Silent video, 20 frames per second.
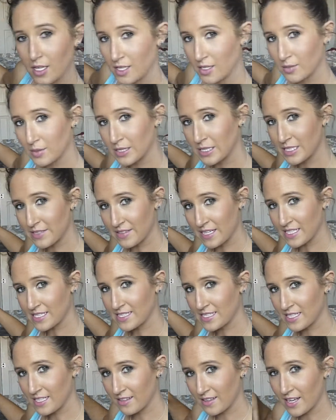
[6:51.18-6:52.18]
I'm gonna leave that
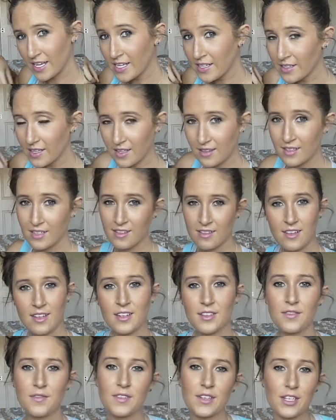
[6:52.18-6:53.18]
sitting there, and then at the end
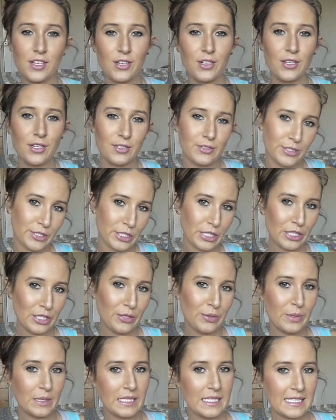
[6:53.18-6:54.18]
of the video, I'll show
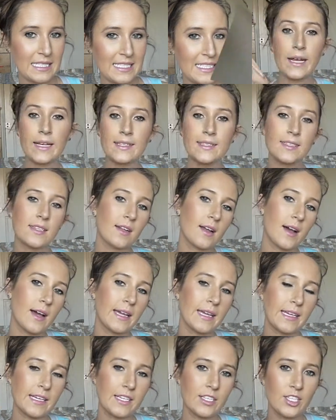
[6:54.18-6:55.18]
you what. The ways that
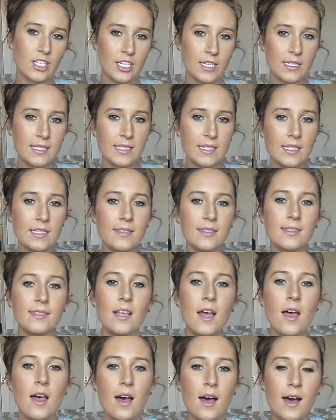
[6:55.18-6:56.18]
I eat chia seeds.
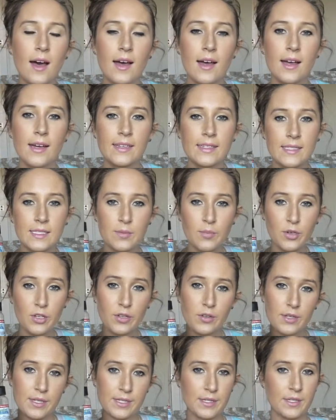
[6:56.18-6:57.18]
I
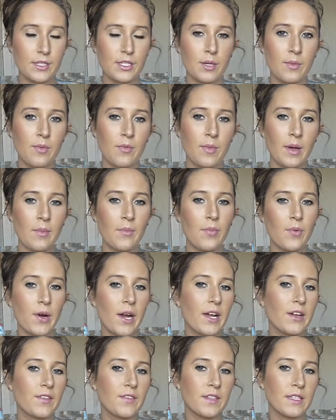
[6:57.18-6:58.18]
sprinkle this on the top of my
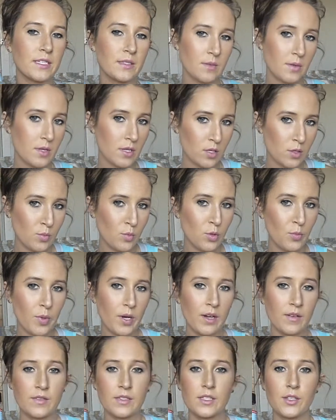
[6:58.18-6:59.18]
breakfast with the Kermit
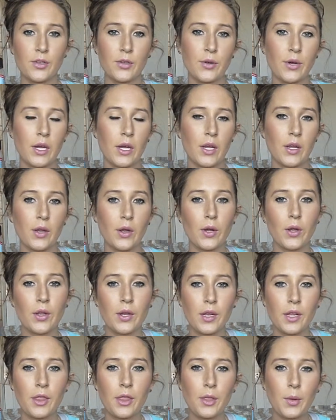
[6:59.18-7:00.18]
Puffs and the Greek
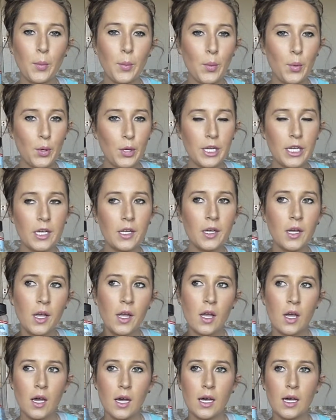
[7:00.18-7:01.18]
yogurt in the morning,
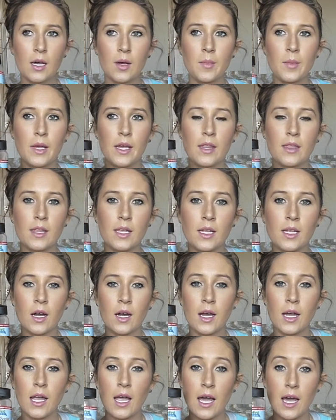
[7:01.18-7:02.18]
and
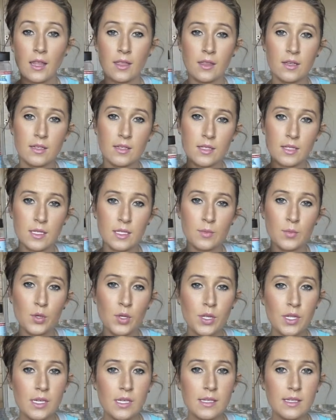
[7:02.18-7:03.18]
I add this to
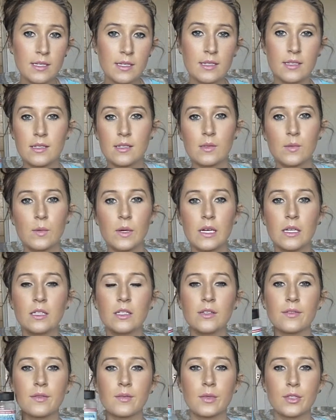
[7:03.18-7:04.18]
smoothies as well
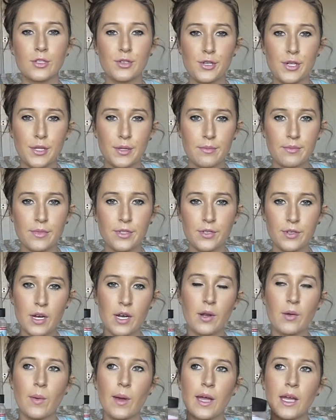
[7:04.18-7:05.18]
if I'm going to drink them
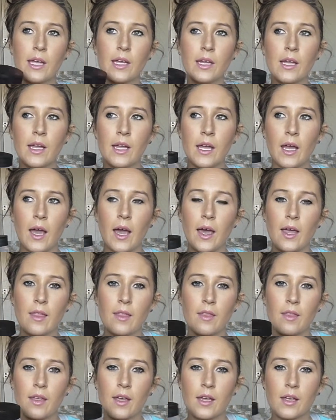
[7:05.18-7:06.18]
straight away.
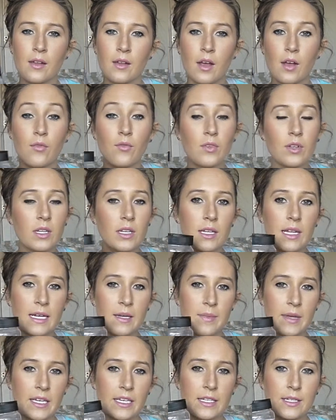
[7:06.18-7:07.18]
And then I really
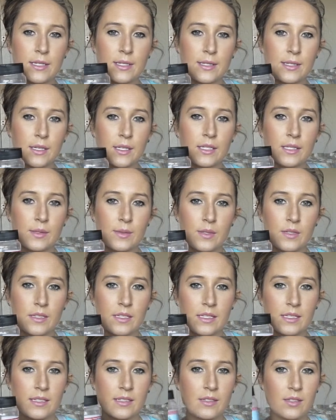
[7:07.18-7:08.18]
like making desserts with
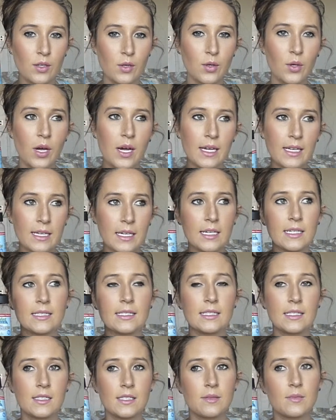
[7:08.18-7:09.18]
this, so I get
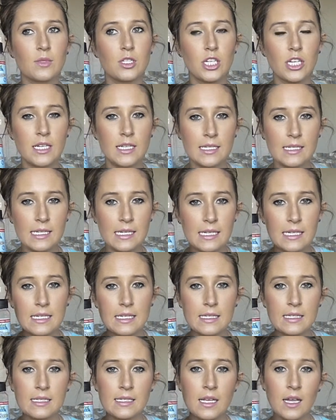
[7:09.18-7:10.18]
some chia
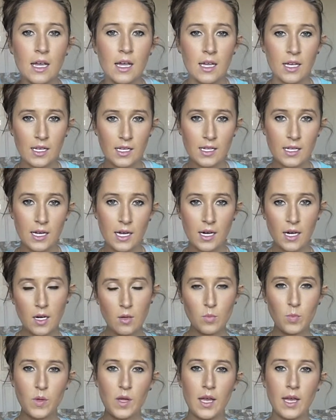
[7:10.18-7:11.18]
seeds in a
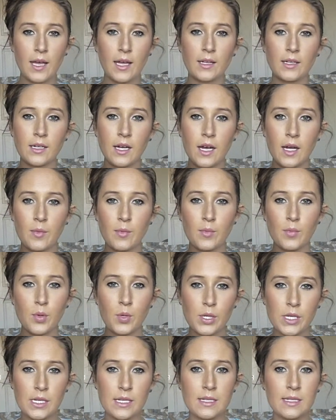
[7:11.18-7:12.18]
cup and I
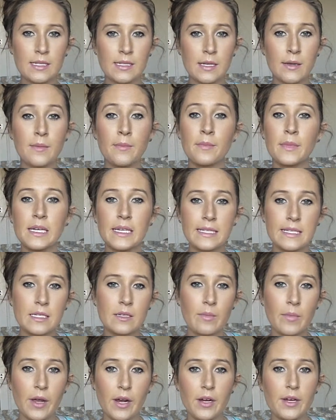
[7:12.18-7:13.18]
put in some
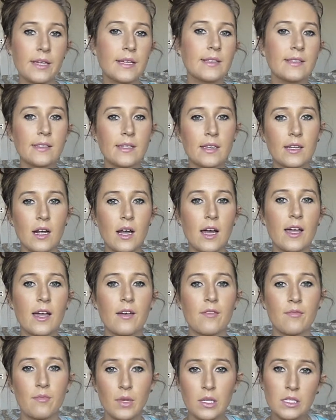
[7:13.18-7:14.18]
mixed berries that I
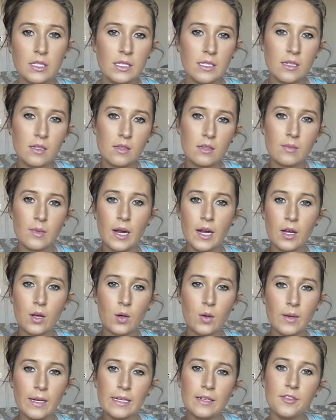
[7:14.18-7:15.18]
have melted in the
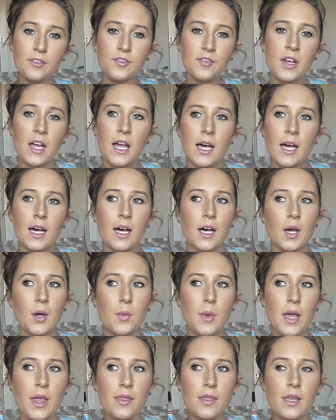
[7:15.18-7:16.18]
microwave,
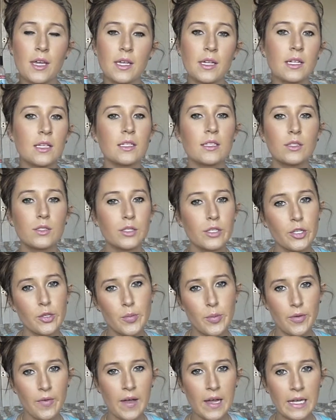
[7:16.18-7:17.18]
and then a little
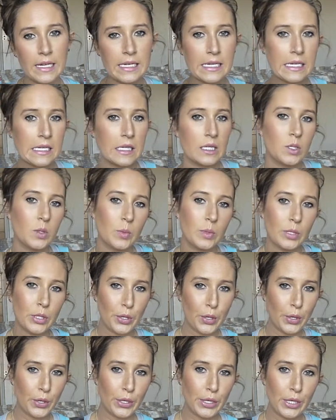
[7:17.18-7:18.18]
dollop of honey, a little bit of
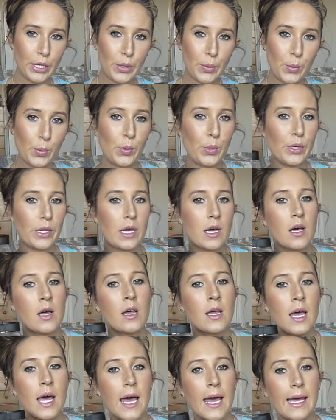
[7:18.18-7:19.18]
coconut water,
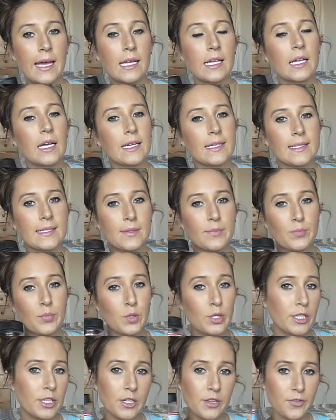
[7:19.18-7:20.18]
and I
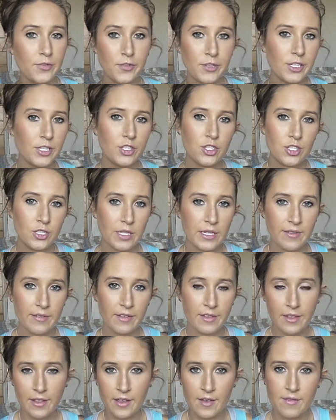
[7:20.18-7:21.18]
put it in the fridge, leave
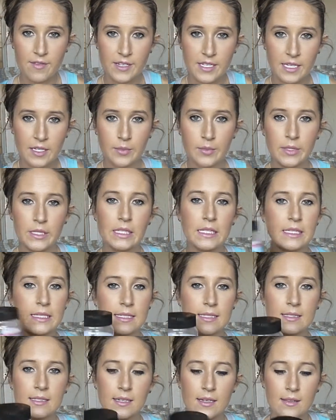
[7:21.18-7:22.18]
it there for 10
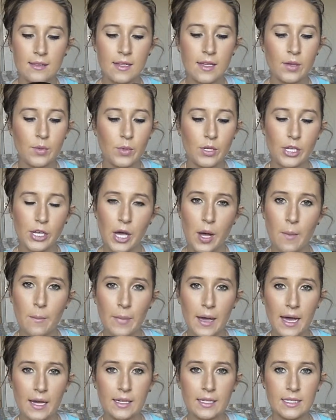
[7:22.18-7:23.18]
minutes, and then when you come
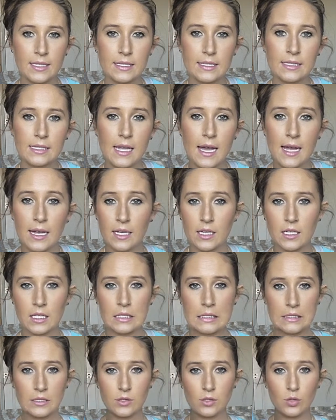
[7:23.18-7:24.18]
back, it's like
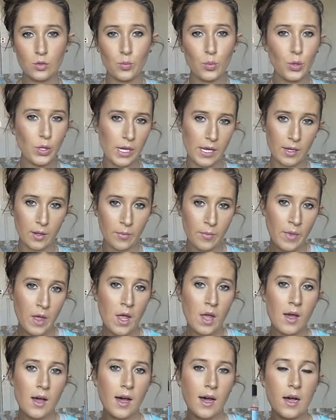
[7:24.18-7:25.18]
a little pudding.
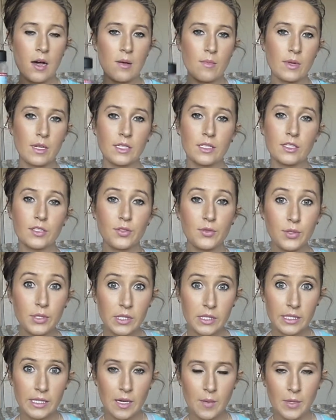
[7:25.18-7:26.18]
And it's
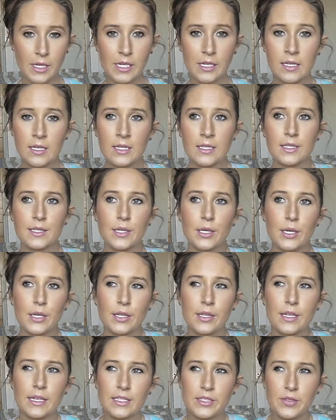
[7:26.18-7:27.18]
really yummy,
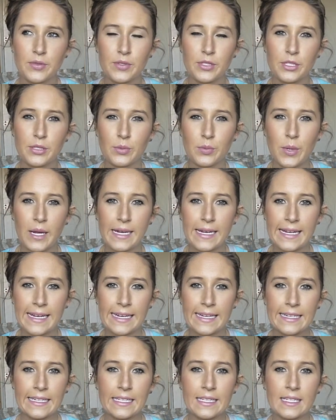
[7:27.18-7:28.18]
so that's a really good way to
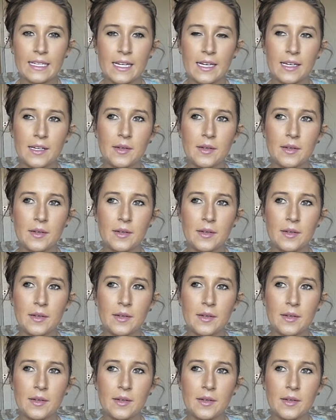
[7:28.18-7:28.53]
eat it.